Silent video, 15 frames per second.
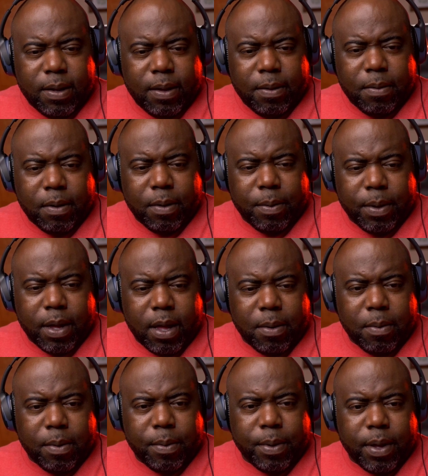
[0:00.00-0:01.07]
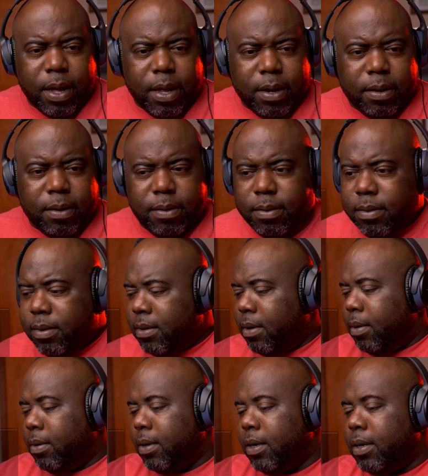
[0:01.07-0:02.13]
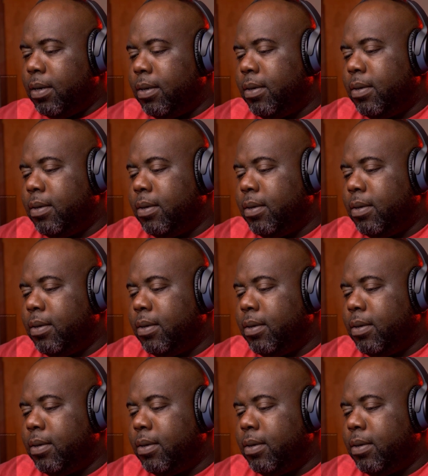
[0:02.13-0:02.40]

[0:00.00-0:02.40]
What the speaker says: Where are we at? Hold on.